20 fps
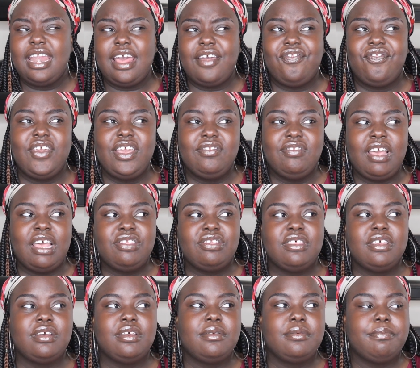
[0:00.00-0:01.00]
and I think that
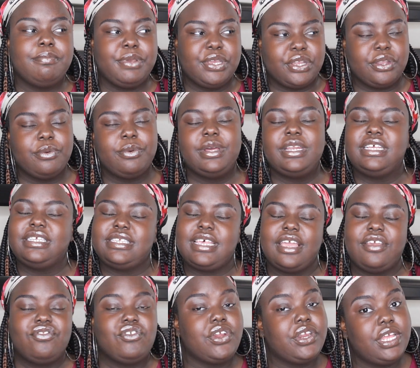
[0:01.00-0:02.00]
the bigger one is
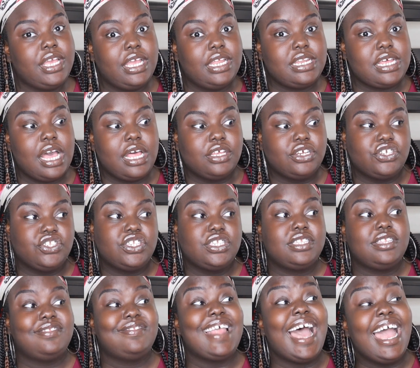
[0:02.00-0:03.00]
like $38.
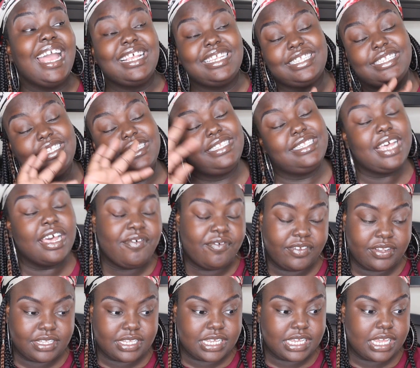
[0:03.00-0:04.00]
That is
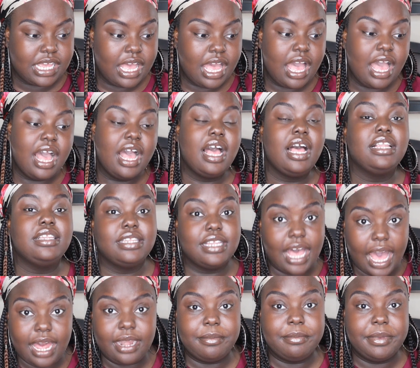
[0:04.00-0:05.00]
definitely a
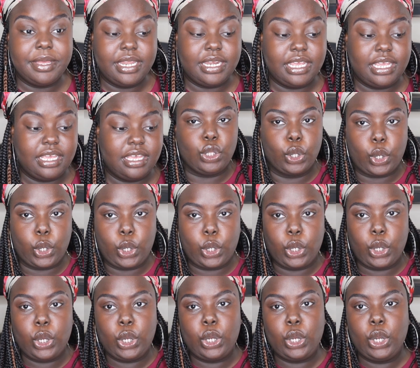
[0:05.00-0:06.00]
lot of money.
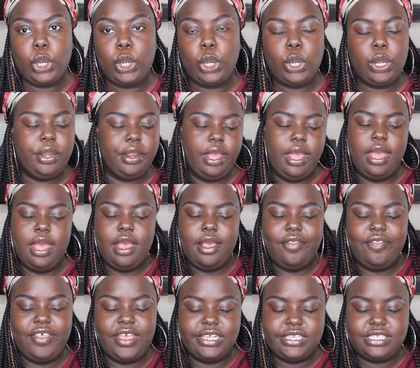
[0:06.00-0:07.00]

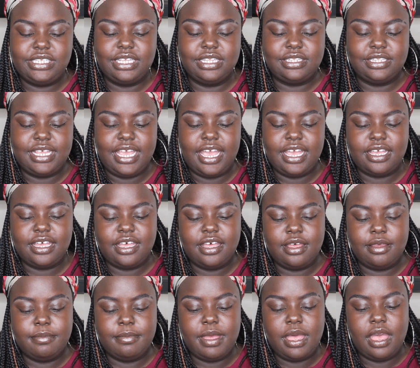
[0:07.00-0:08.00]
This
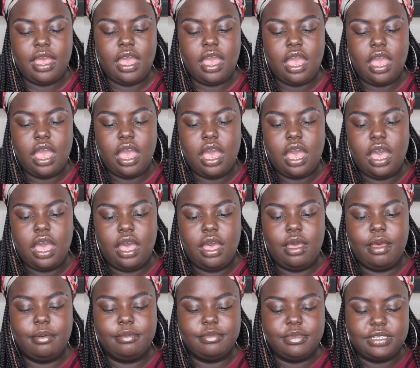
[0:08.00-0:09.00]
Lancome,
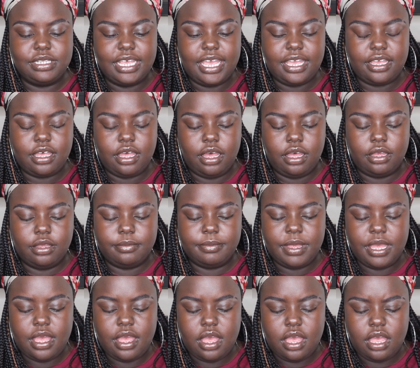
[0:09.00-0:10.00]
um, Lancome
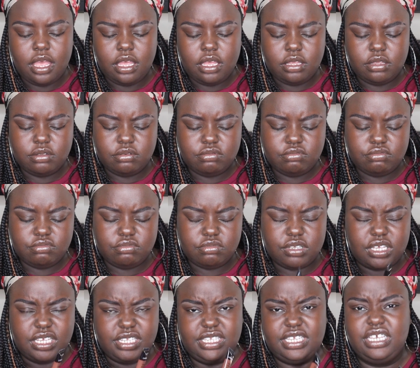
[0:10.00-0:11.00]

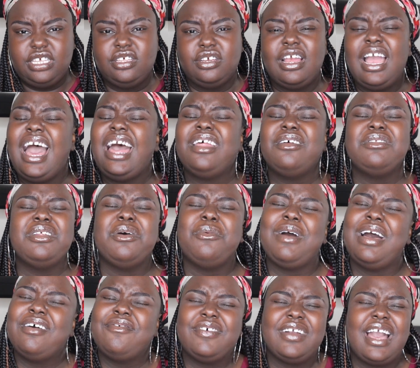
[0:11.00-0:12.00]
concealer. I don't know
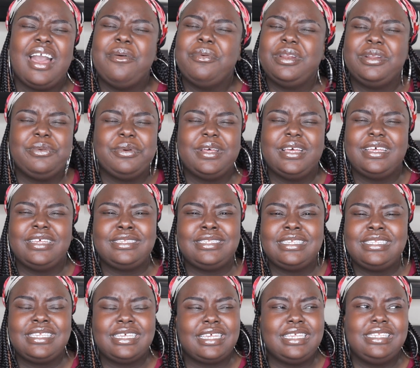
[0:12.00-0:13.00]
why I forgot what it was.
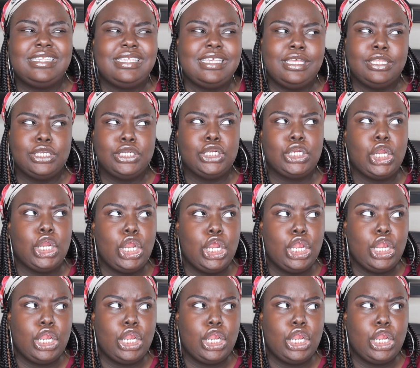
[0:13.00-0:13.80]
It's a concealer.